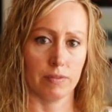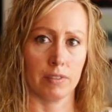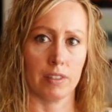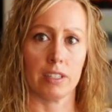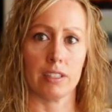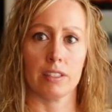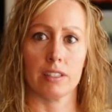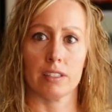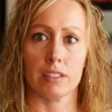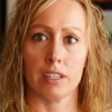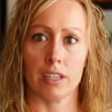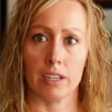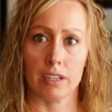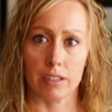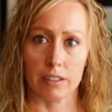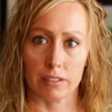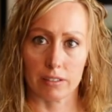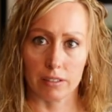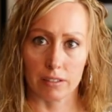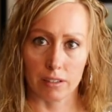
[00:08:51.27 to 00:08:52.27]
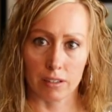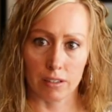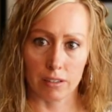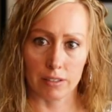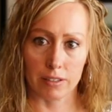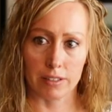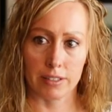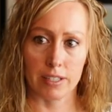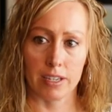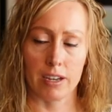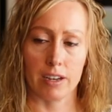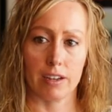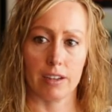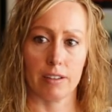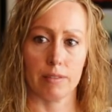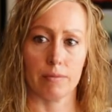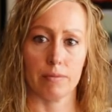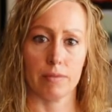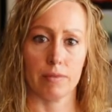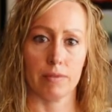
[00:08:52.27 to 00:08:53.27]
the scared all the
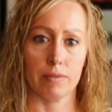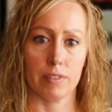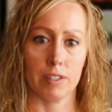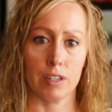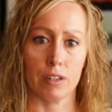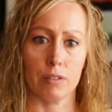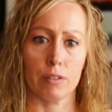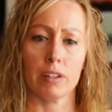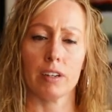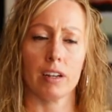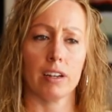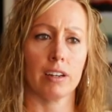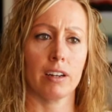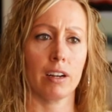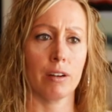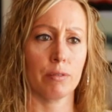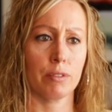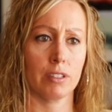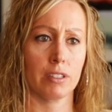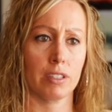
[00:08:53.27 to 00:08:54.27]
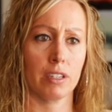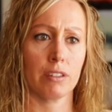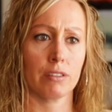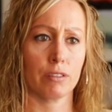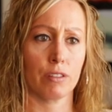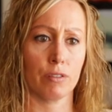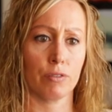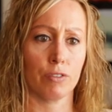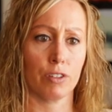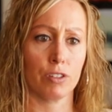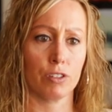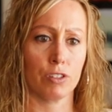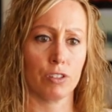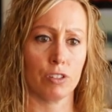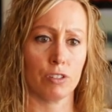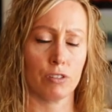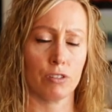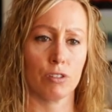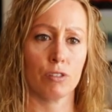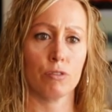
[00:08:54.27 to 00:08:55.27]
time, you know, and, and I was scared the first
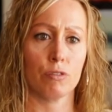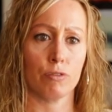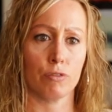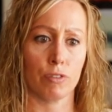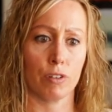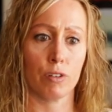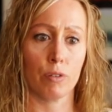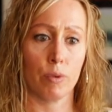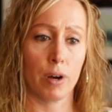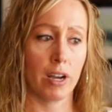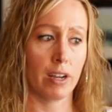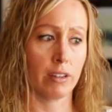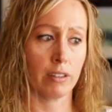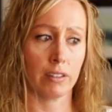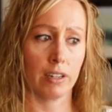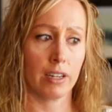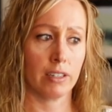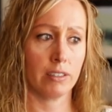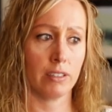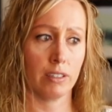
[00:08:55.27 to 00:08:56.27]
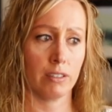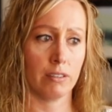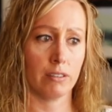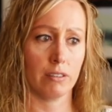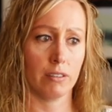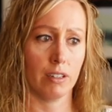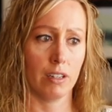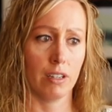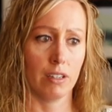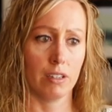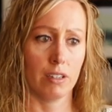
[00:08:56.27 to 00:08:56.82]
year too. For a while, I didn't,